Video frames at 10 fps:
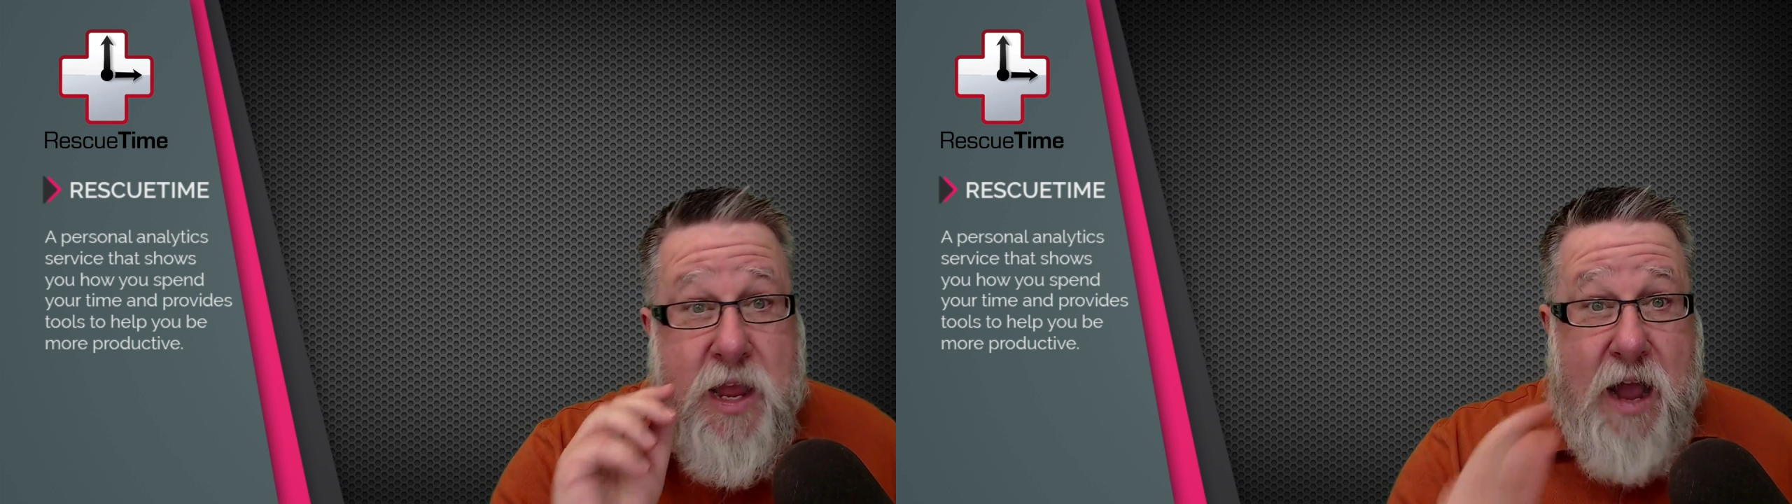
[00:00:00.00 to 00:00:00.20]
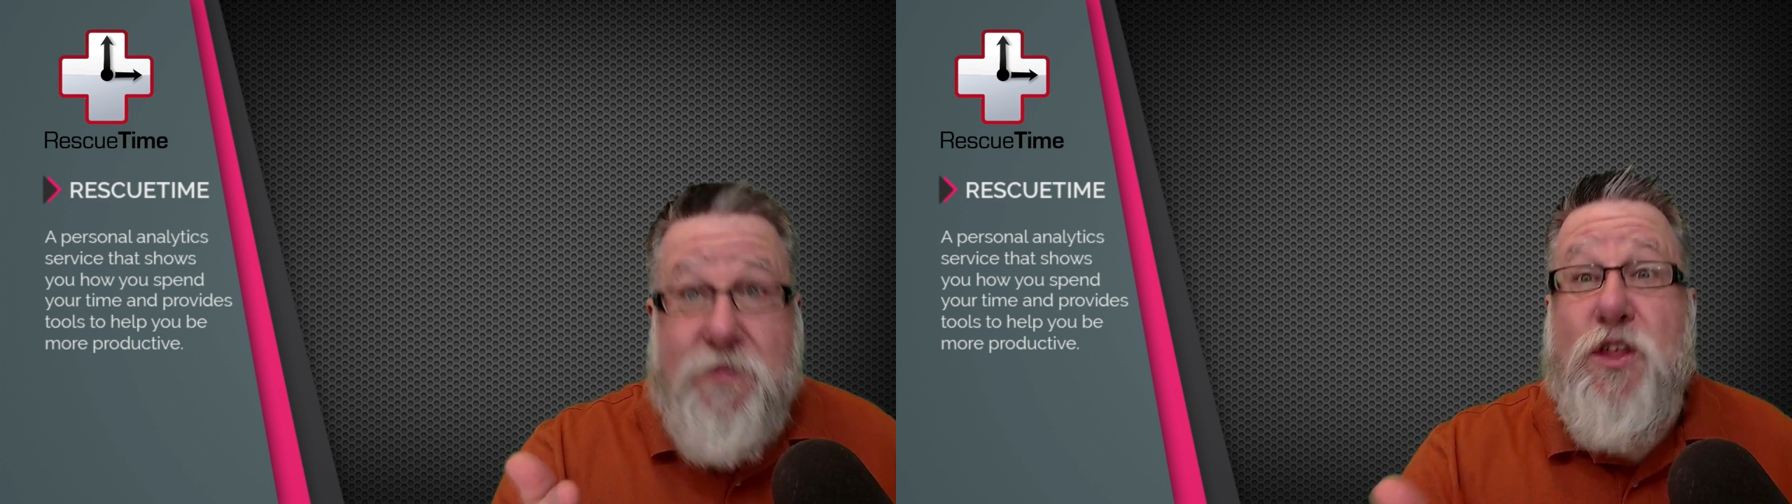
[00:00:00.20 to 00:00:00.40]

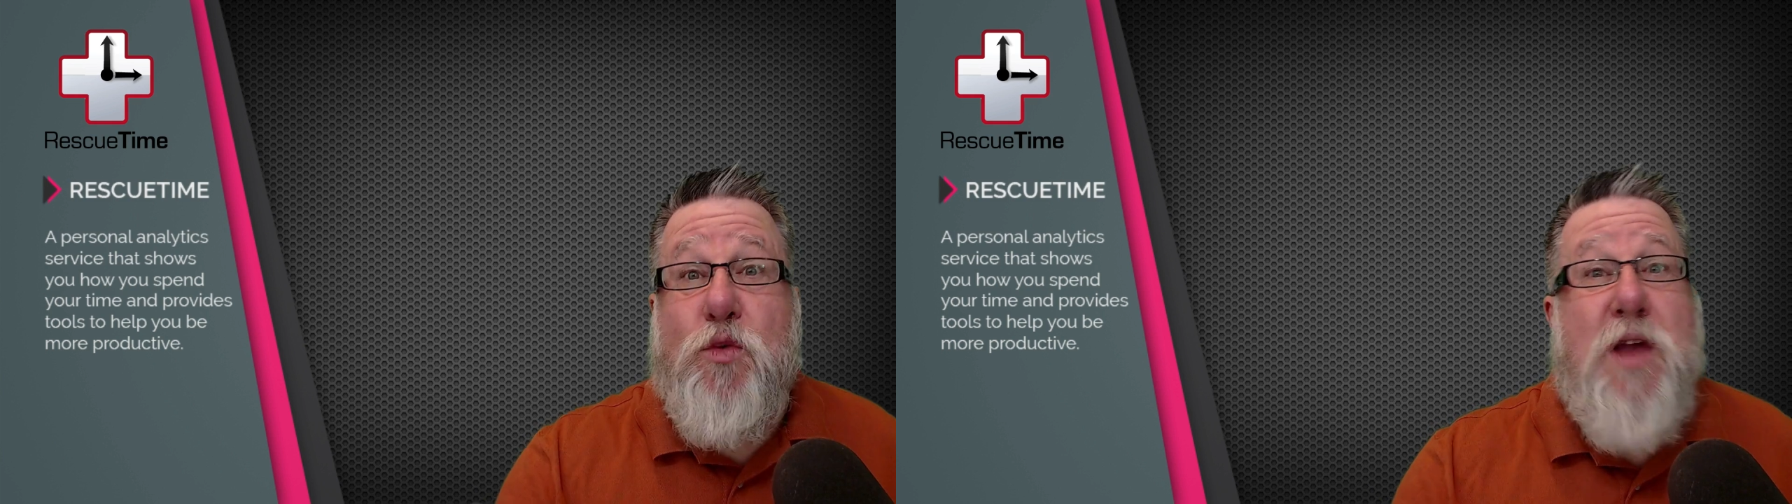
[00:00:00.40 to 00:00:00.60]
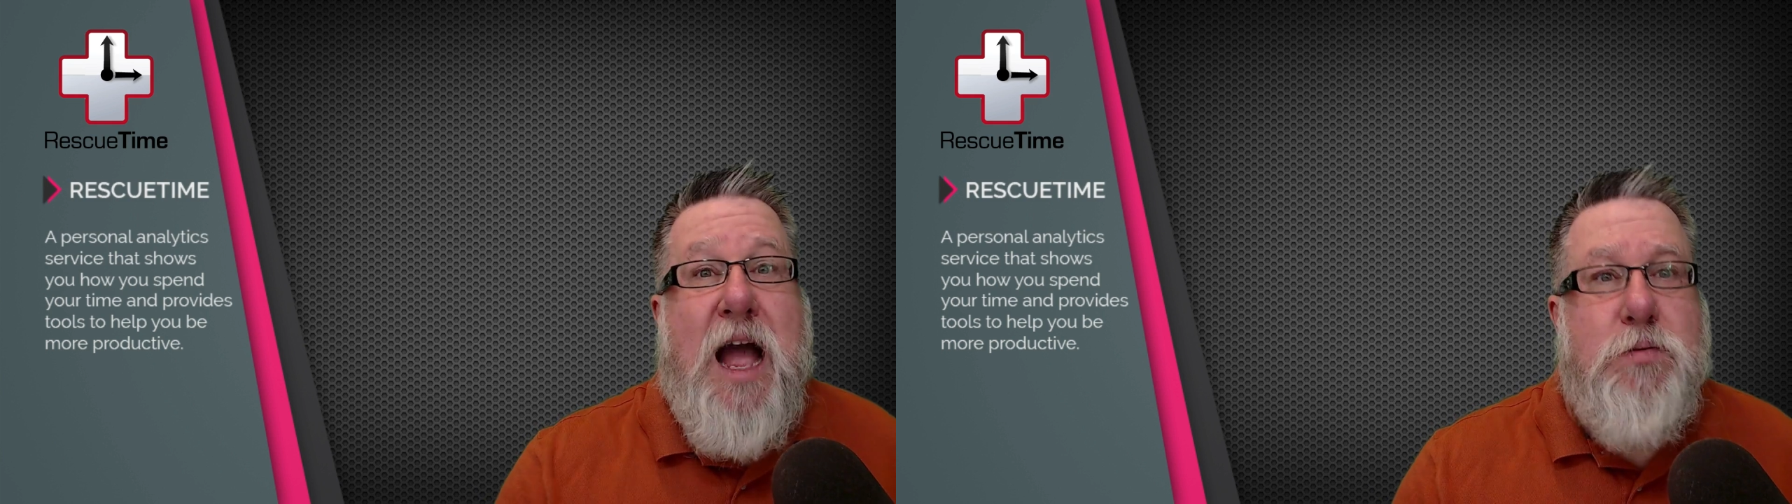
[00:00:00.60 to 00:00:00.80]
Of the
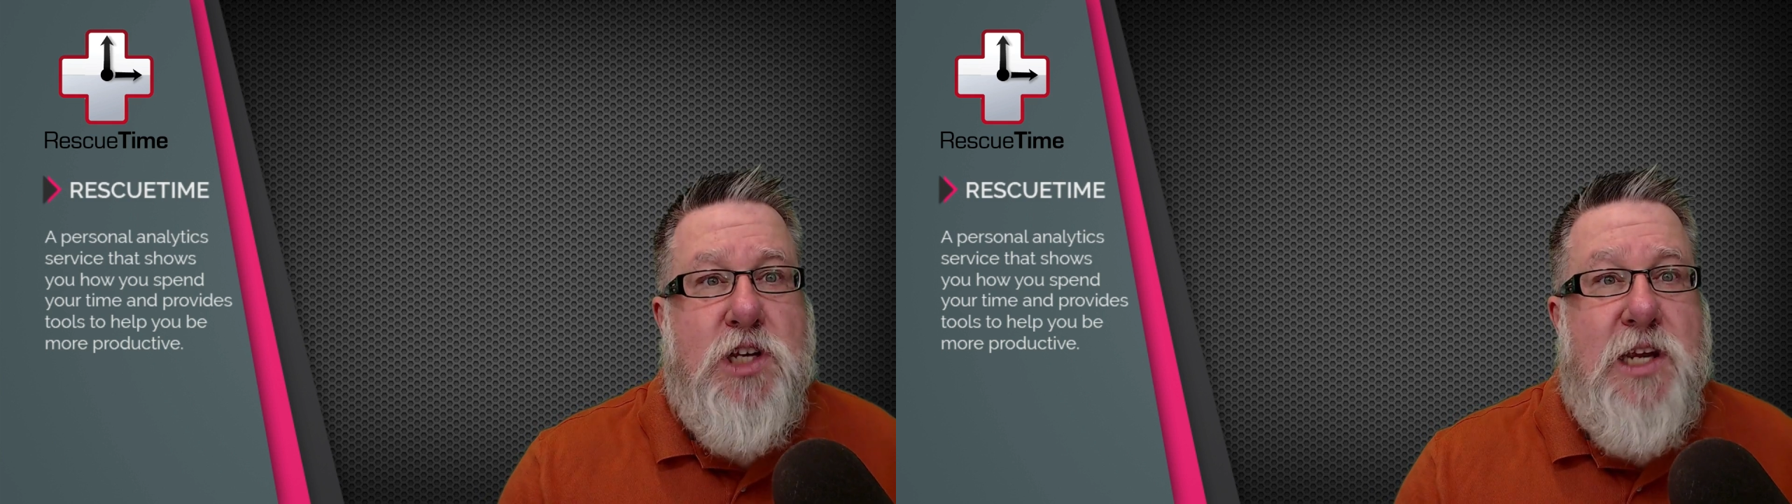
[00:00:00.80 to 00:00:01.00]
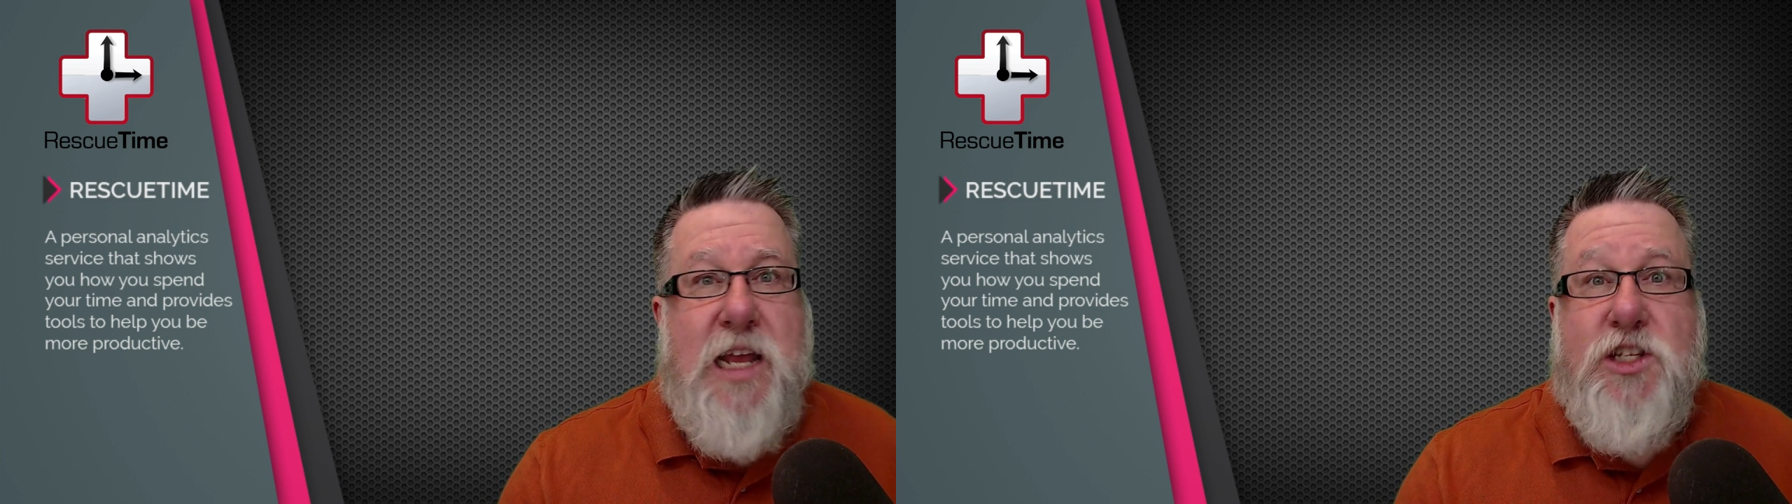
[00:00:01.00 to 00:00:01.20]
three apps
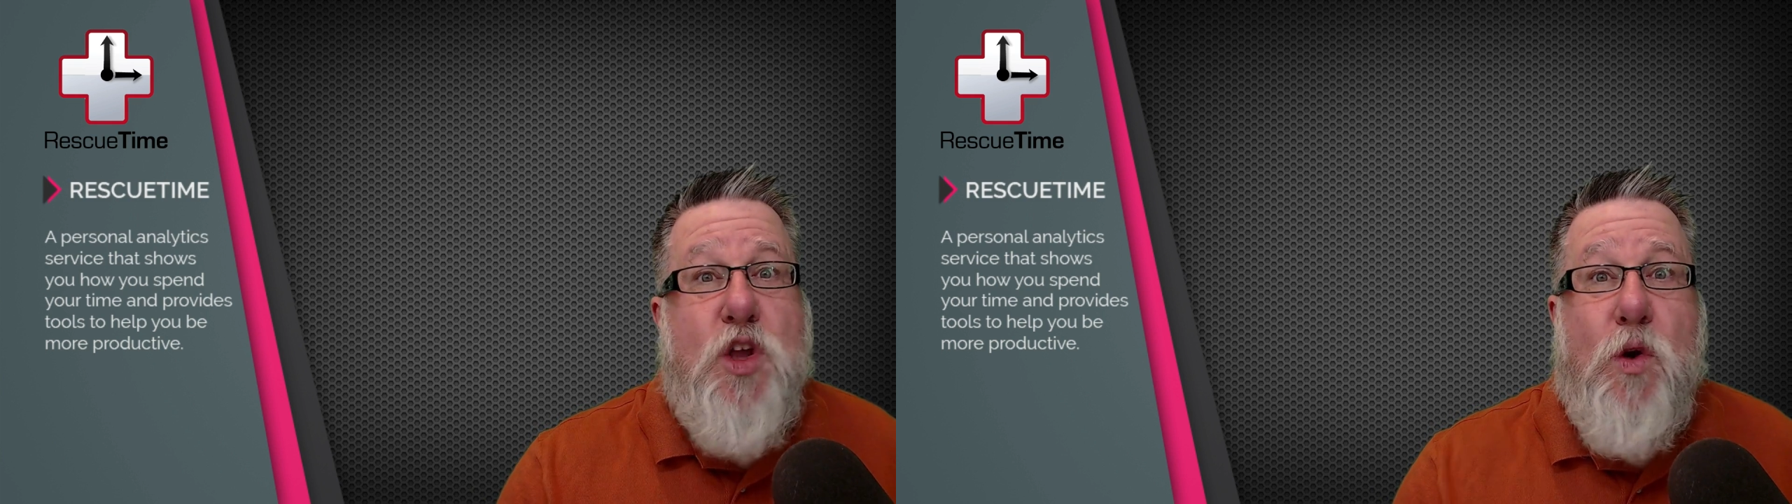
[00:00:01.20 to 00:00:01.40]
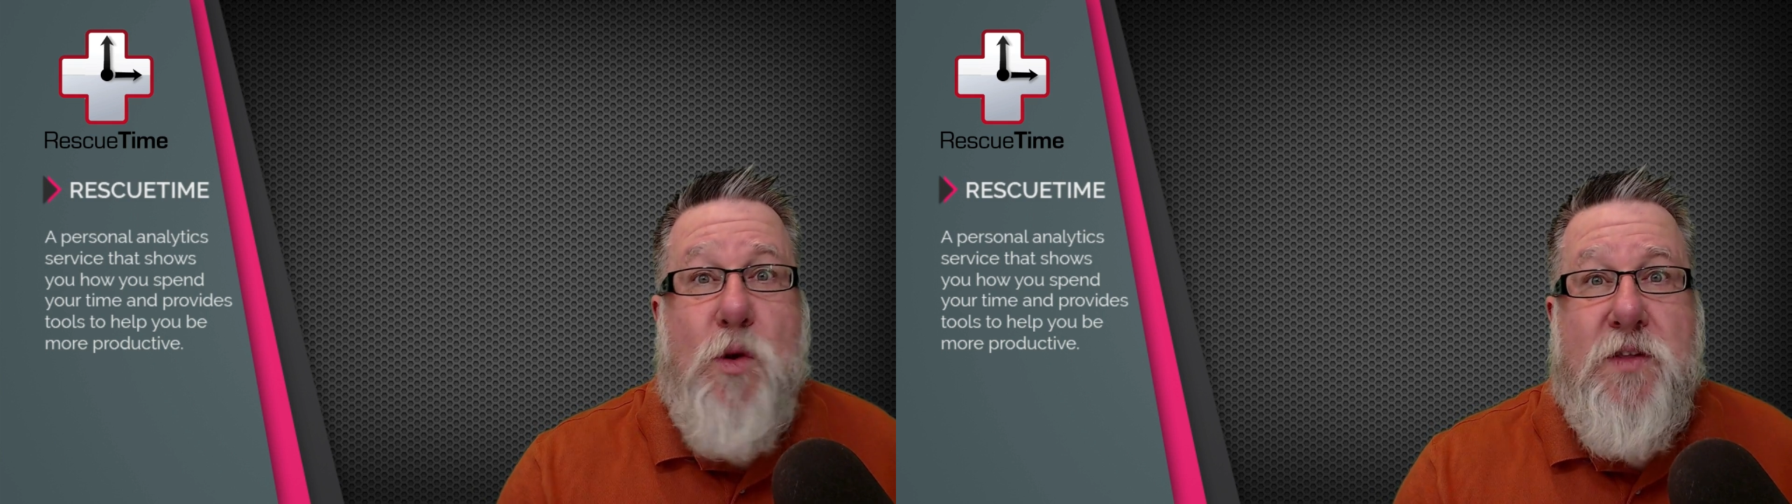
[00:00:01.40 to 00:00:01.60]
today, it's
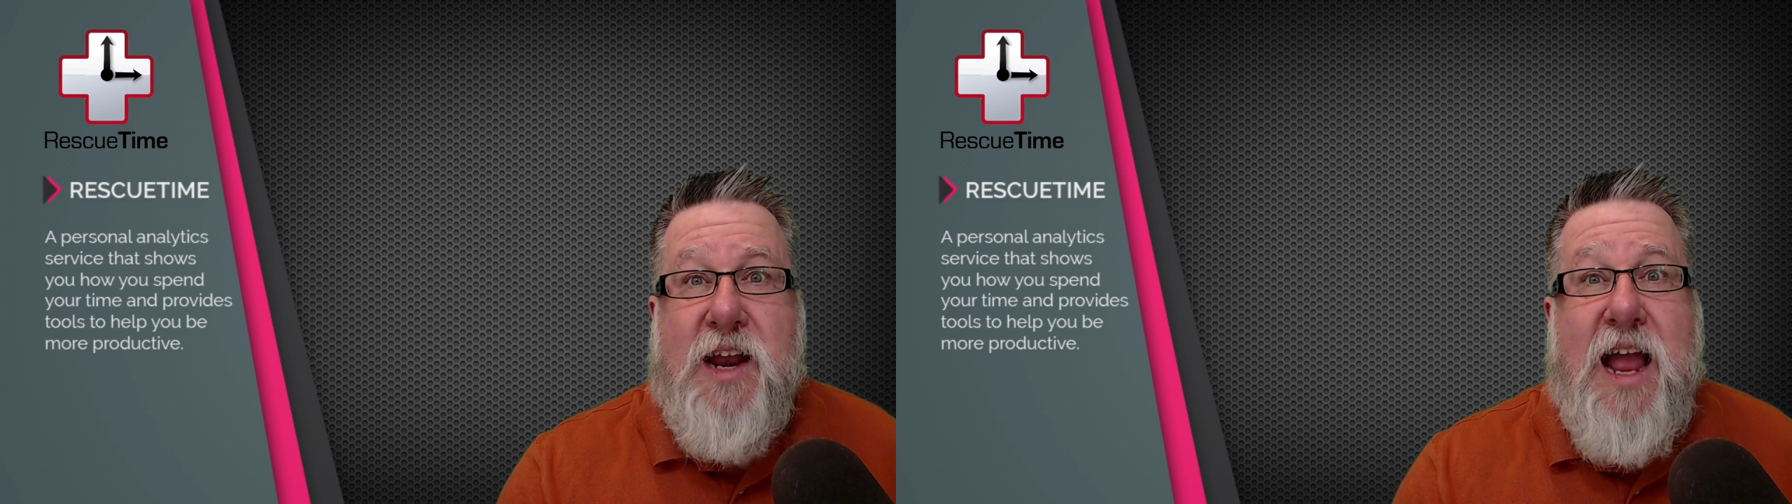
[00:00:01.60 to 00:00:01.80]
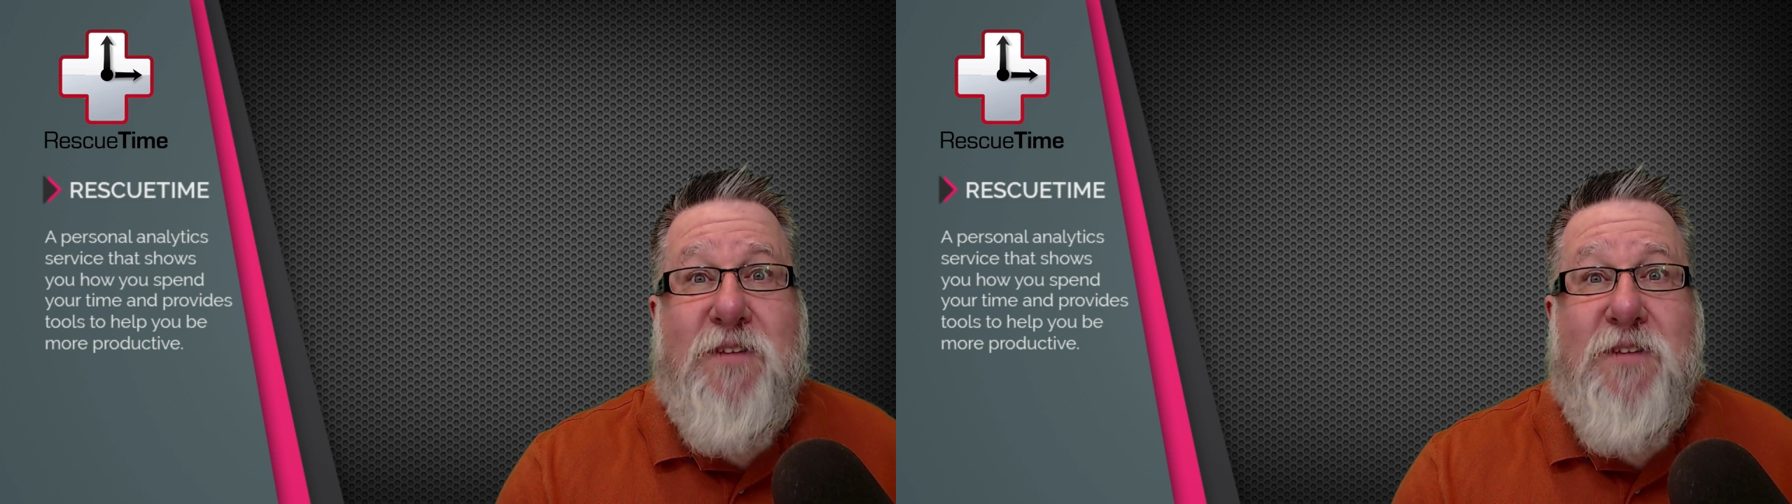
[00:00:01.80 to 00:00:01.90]
the only one that I